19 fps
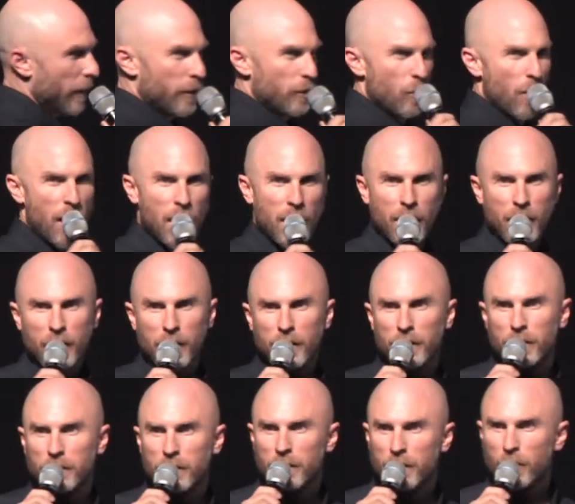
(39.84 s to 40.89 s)
you are,
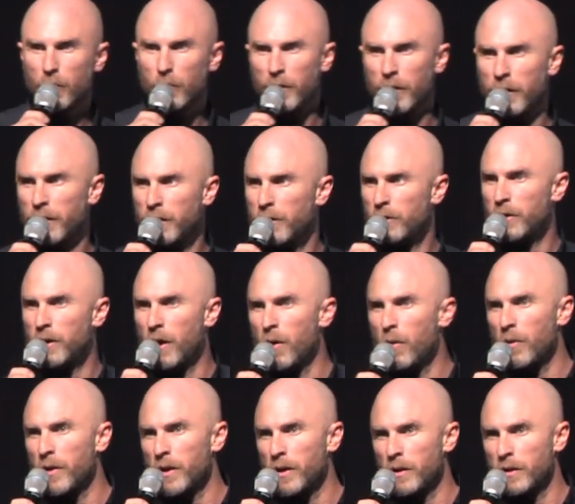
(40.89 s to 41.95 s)
when are you
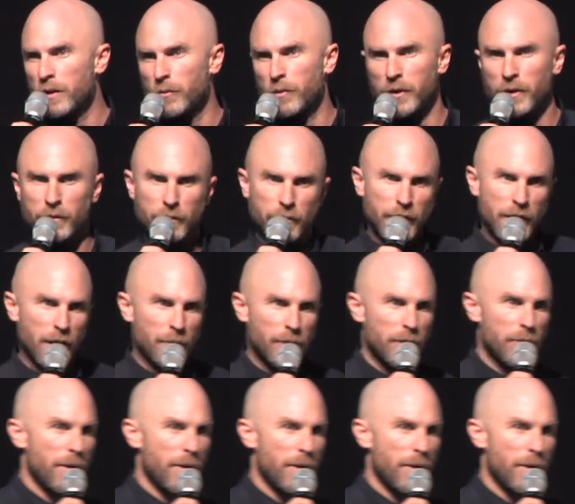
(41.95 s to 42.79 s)
going, when are you coming